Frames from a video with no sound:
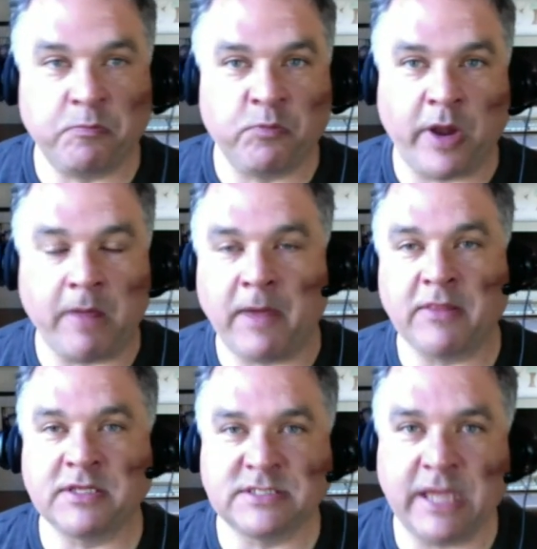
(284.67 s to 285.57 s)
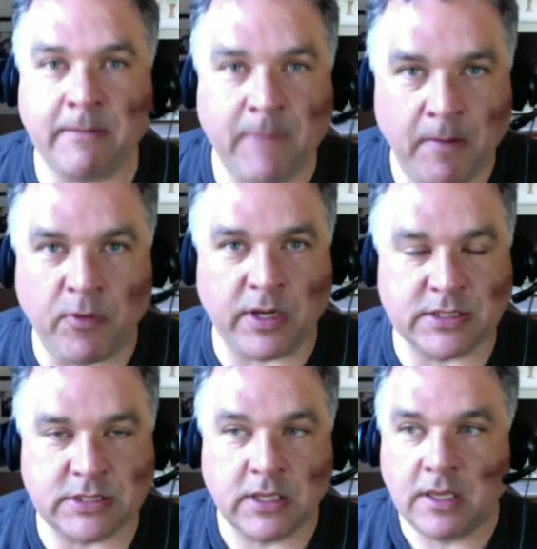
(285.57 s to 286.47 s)
bring about the same
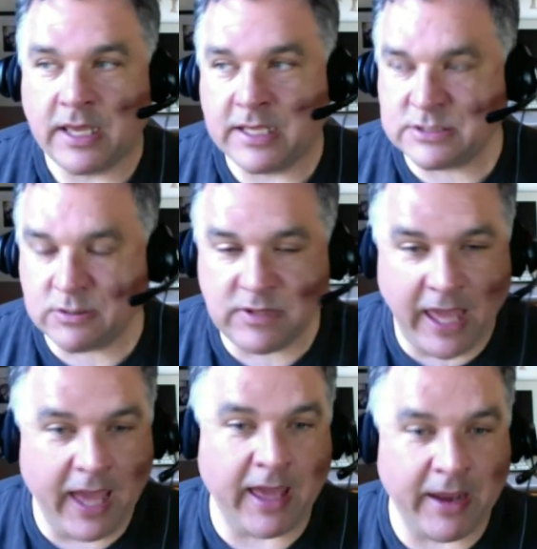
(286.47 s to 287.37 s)
memories. And so, yeah,